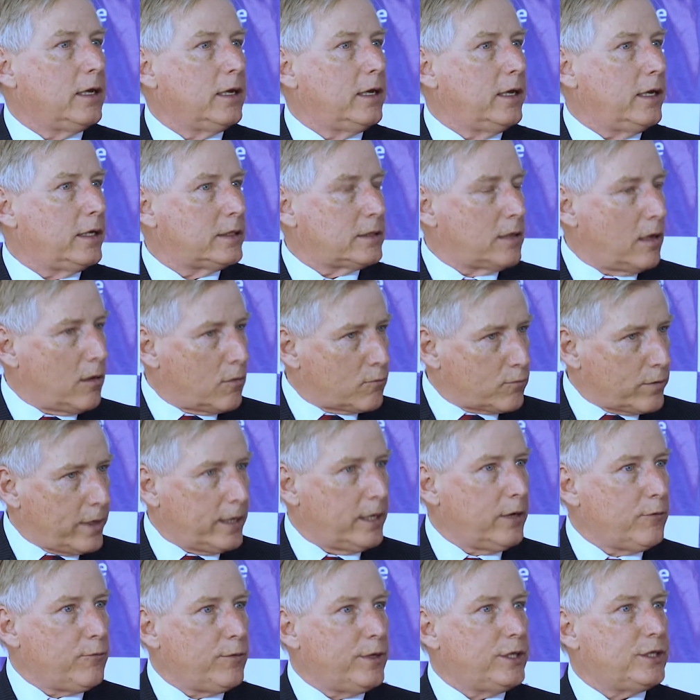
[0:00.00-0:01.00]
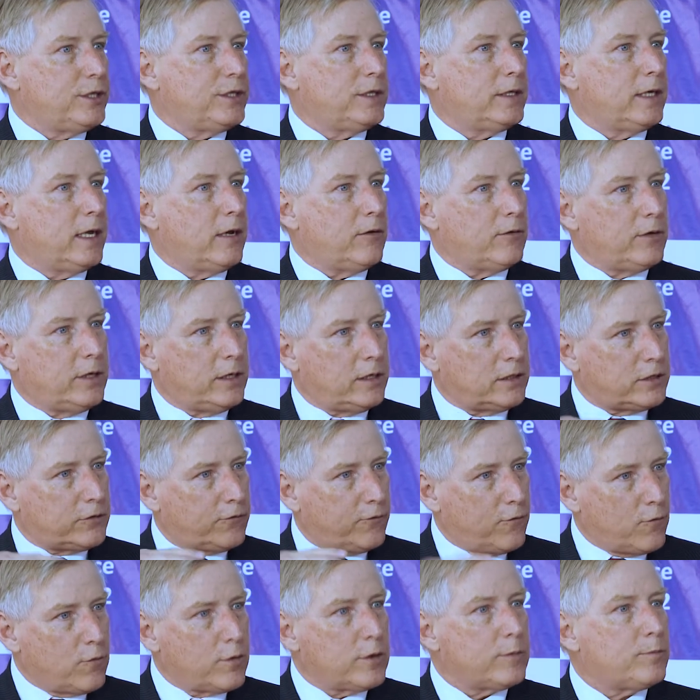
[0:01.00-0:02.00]
It's already reaching out in its
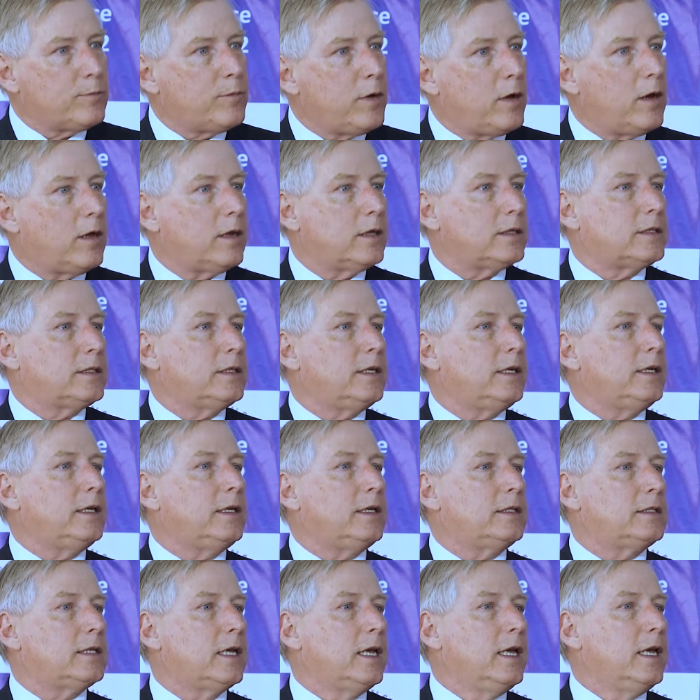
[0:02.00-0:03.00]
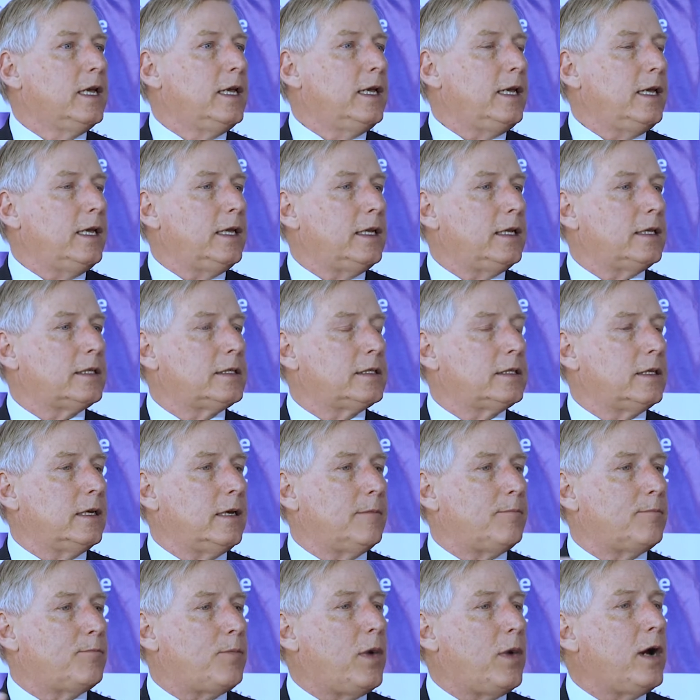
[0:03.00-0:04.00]
foreign policy, in its
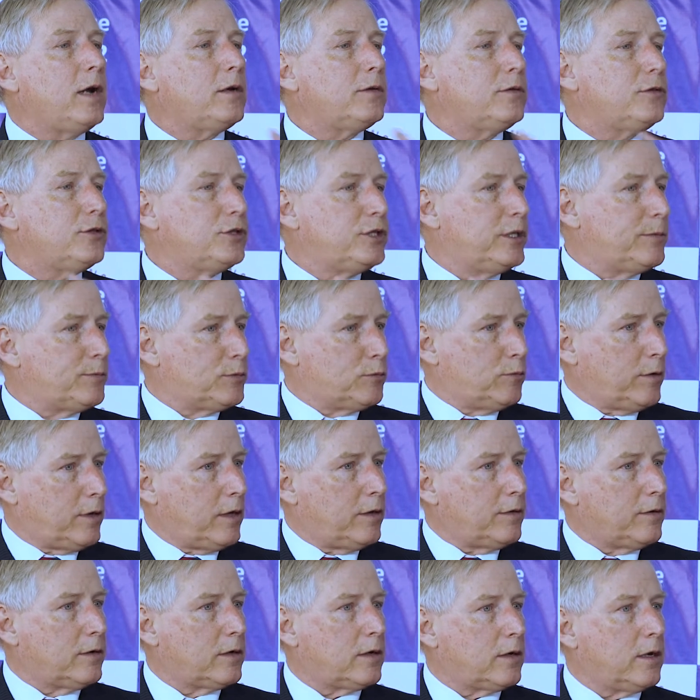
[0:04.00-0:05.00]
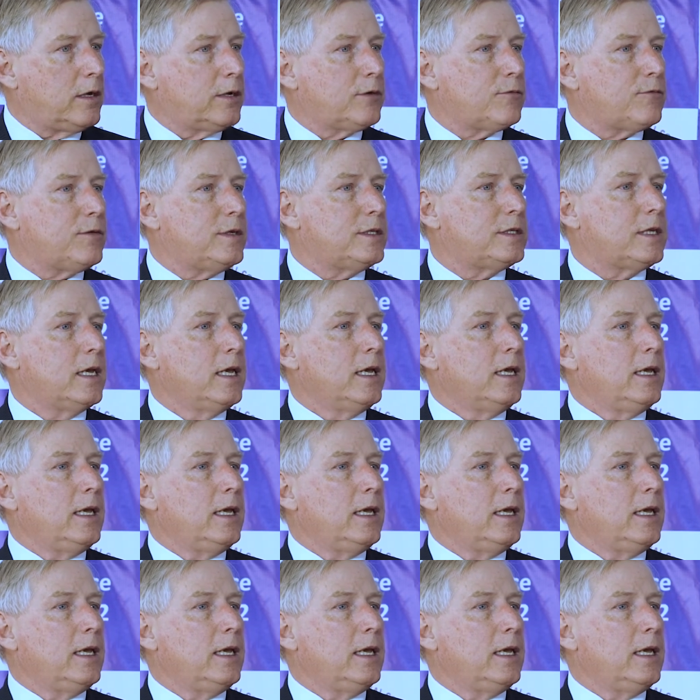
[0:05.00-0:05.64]
partnerships with other countries,